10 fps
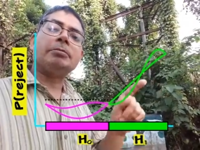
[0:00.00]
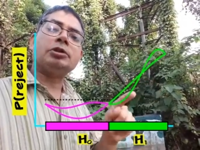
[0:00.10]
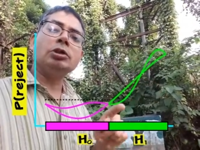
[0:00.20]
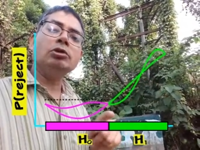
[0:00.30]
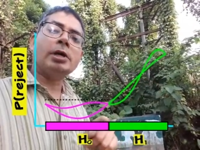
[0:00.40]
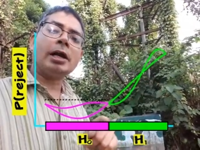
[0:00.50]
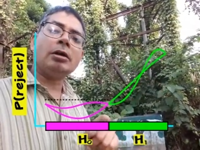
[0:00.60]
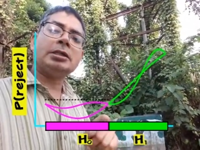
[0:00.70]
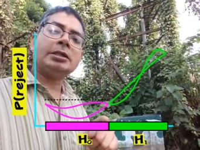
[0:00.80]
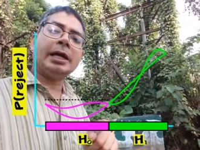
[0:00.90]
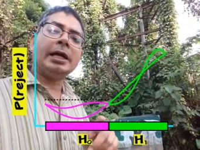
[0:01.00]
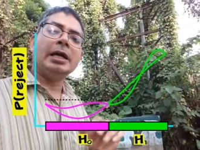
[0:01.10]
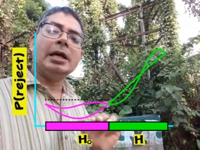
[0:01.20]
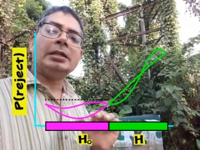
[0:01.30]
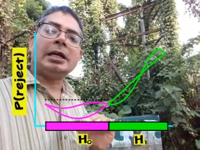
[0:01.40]
So you cannot say
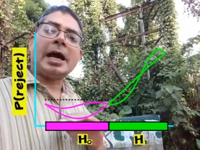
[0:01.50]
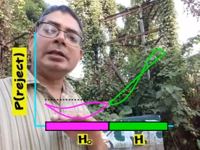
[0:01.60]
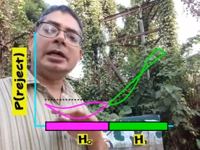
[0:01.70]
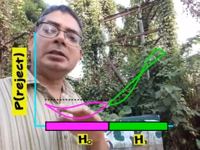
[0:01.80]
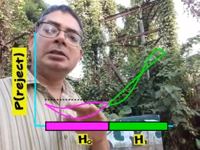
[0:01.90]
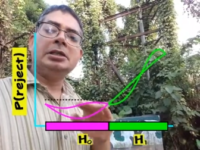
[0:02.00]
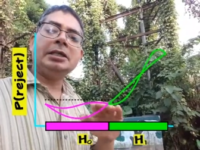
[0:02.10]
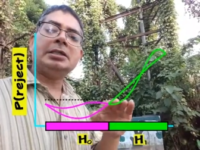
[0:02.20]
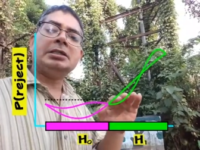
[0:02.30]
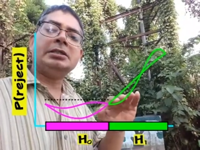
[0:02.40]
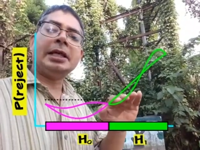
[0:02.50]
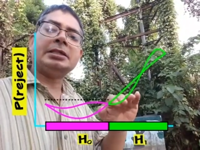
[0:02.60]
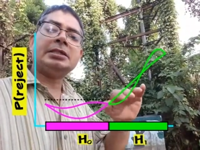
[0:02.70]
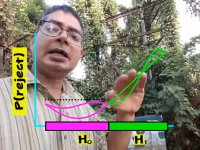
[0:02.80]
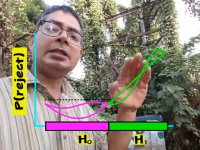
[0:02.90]
that either this
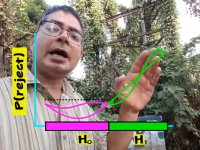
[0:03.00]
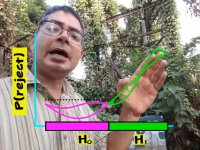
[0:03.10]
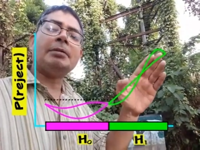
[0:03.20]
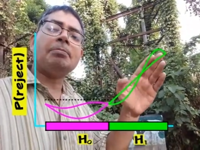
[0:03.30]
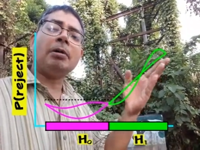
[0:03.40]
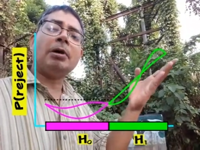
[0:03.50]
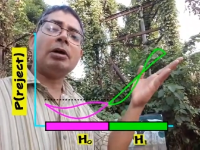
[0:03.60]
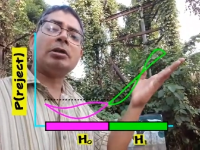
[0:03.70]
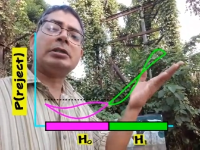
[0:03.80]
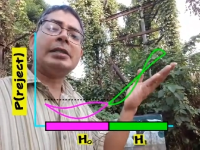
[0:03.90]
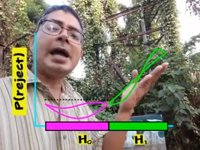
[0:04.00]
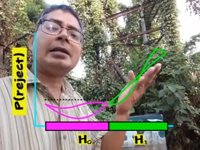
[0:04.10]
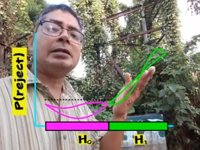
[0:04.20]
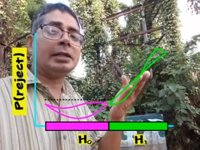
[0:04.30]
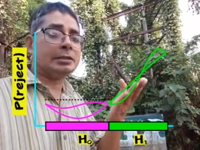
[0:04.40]
test has higher power or
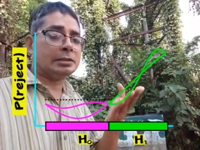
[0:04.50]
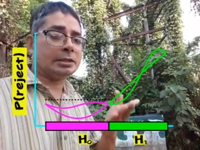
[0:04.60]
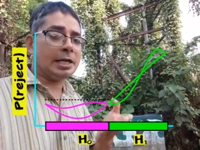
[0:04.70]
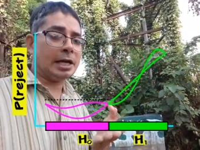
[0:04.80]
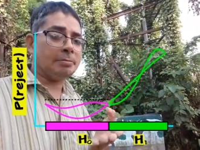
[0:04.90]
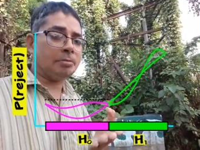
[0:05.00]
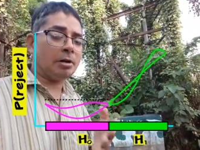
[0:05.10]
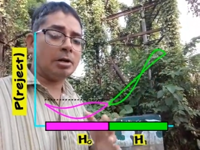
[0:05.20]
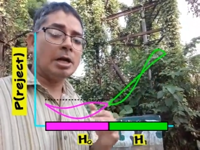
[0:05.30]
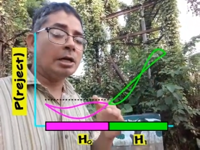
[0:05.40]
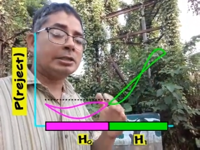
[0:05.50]
that test has higher power.